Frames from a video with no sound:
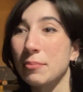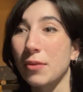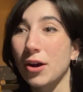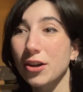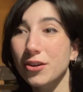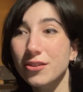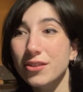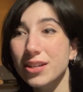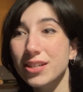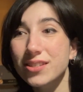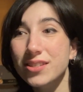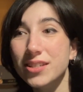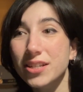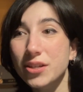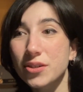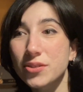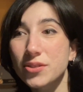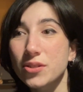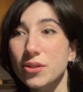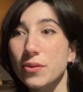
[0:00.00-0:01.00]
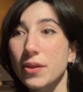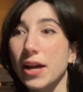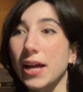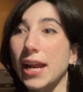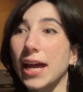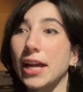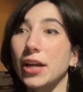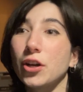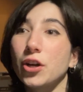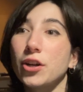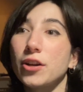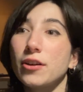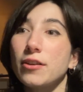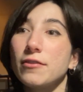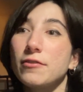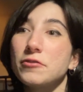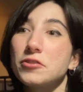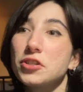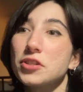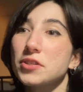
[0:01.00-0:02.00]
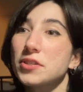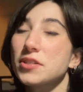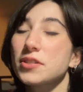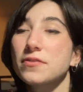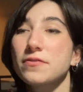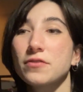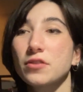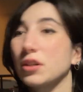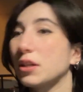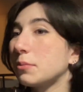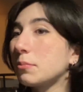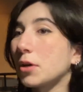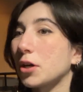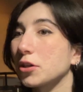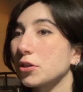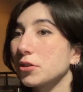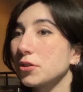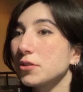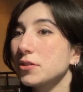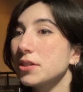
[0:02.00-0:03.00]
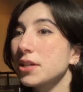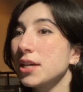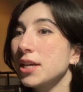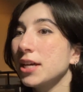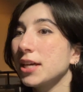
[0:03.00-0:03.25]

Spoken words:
modeling skills so that I could have just fully modeled